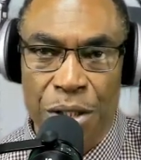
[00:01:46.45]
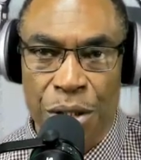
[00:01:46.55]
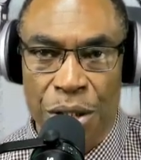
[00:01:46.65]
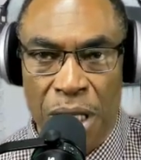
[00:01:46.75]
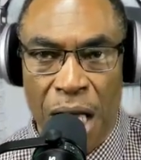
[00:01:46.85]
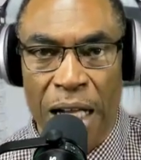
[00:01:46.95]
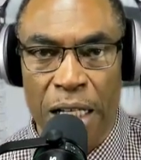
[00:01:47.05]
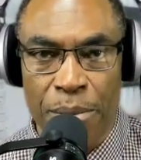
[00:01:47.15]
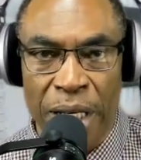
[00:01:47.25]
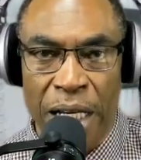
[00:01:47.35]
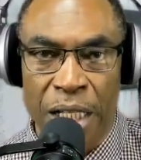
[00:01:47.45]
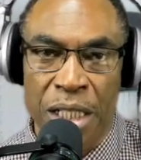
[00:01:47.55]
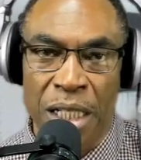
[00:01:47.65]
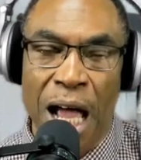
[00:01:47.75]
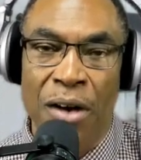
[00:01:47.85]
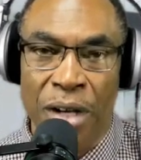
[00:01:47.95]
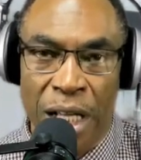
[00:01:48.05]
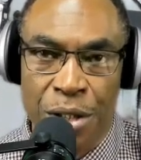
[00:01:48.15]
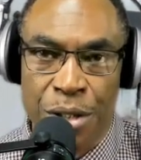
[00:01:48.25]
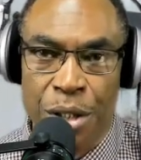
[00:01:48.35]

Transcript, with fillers: to the documents, allowed us